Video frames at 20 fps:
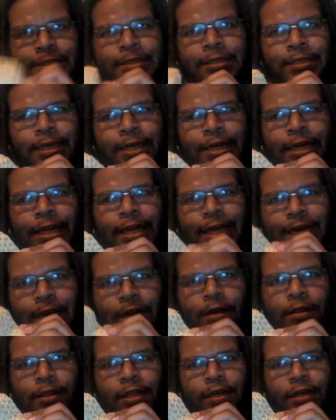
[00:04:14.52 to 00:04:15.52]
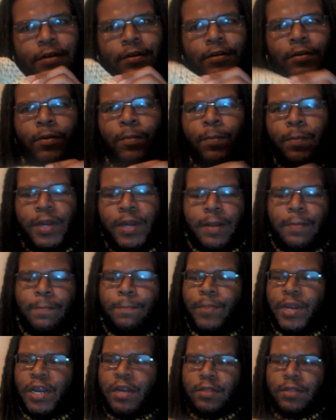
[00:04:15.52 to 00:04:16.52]
it can get on there, but it
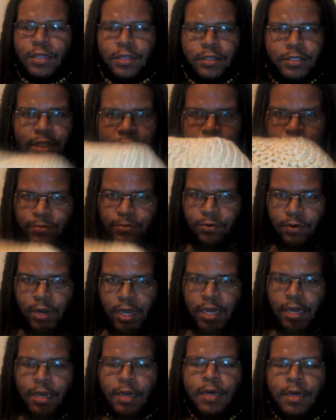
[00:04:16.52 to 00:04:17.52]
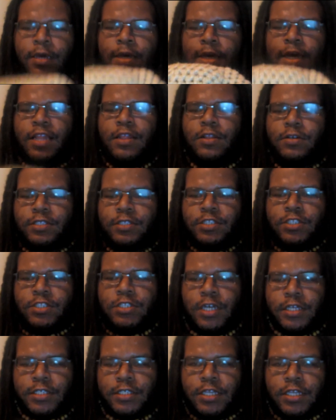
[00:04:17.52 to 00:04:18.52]
barely looks like a beret. It looks
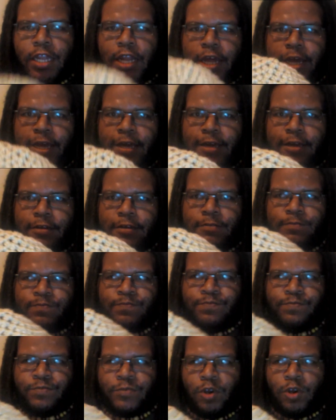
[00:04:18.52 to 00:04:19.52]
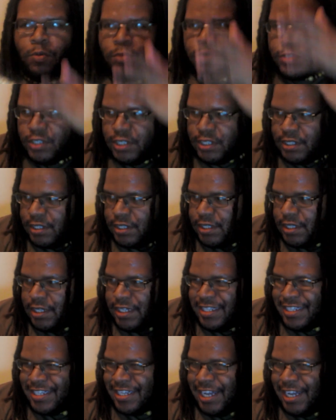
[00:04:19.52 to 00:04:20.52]
just like almost just a
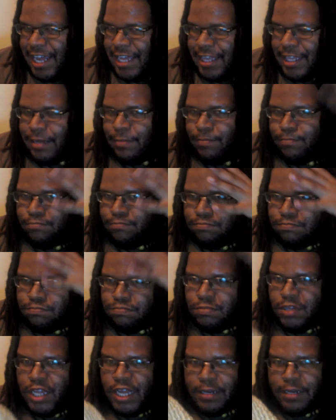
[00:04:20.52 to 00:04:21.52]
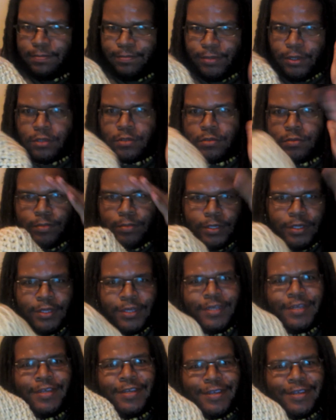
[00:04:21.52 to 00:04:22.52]
slightly light bulb
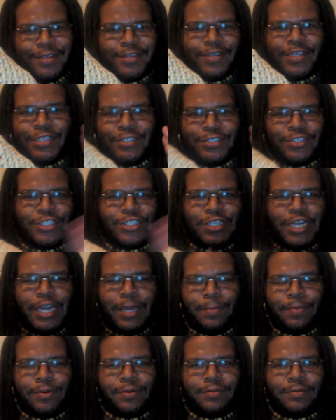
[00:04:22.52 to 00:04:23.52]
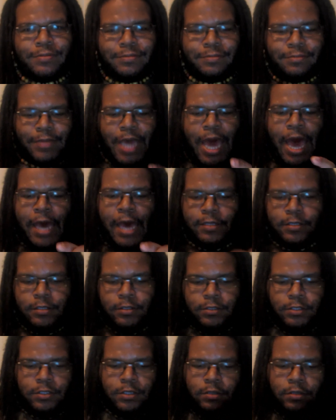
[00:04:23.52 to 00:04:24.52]
shape hat.
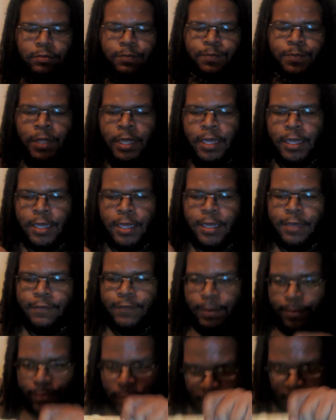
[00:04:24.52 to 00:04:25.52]
So if I put